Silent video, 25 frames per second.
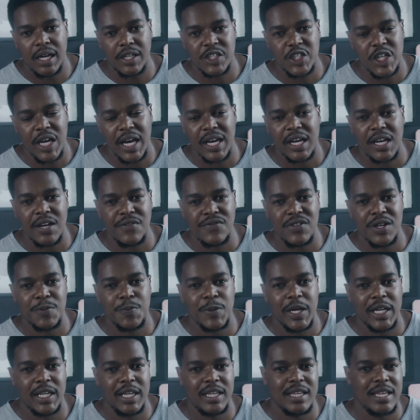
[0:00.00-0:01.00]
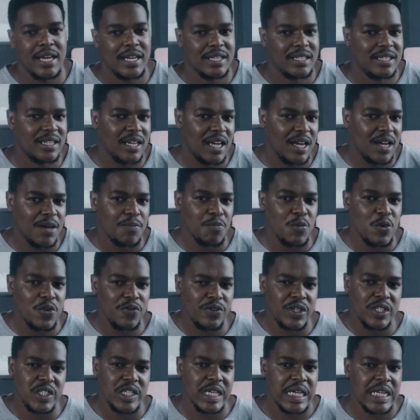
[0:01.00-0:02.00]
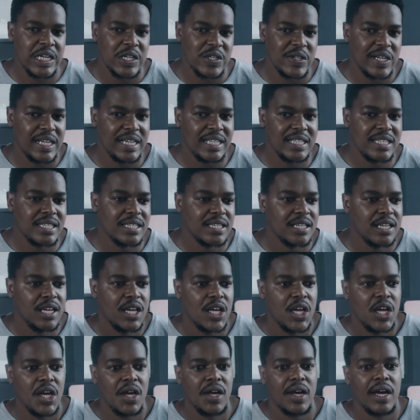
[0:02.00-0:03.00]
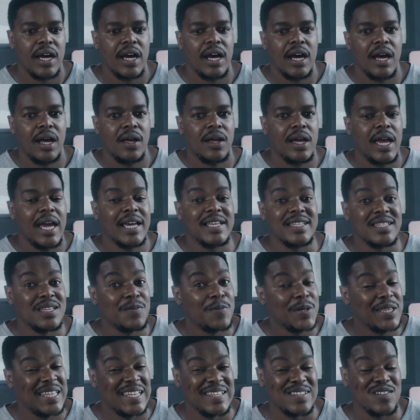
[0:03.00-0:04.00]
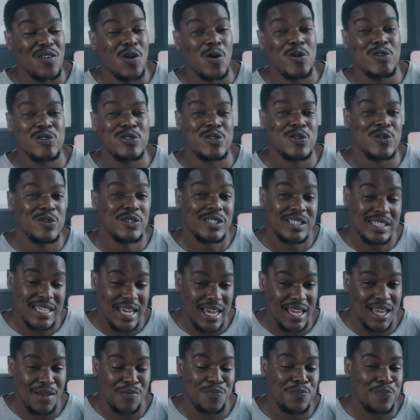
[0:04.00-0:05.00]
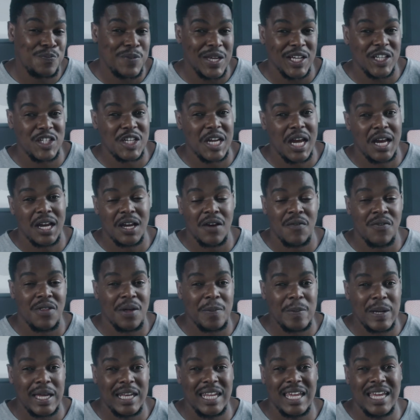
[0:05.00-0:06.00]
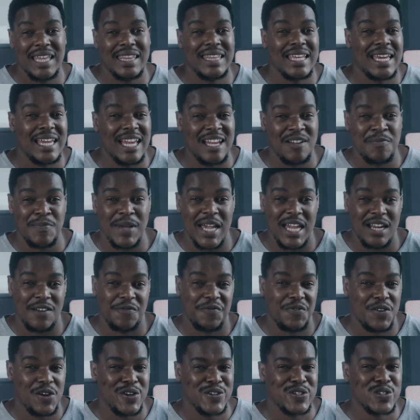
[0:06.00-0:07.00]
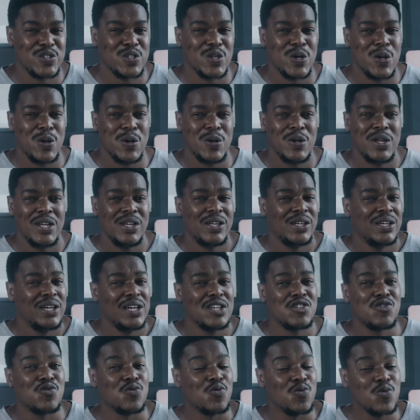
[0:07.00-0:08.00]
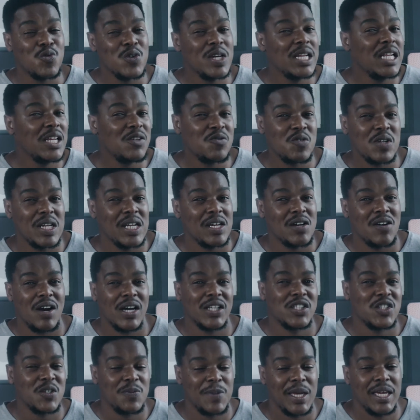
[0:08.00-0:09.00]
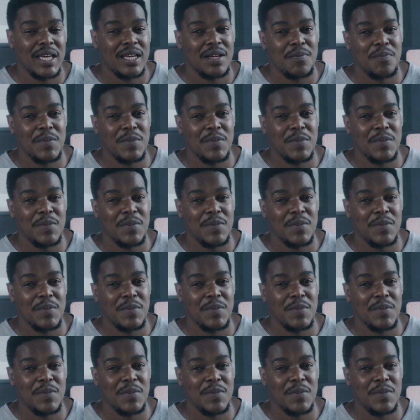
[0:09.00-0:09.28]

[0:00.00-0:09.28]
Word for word: chunk of the money that a movie generates. Exhibitors also take a big chunk of the money and they get paid first. So it's really, really hard to make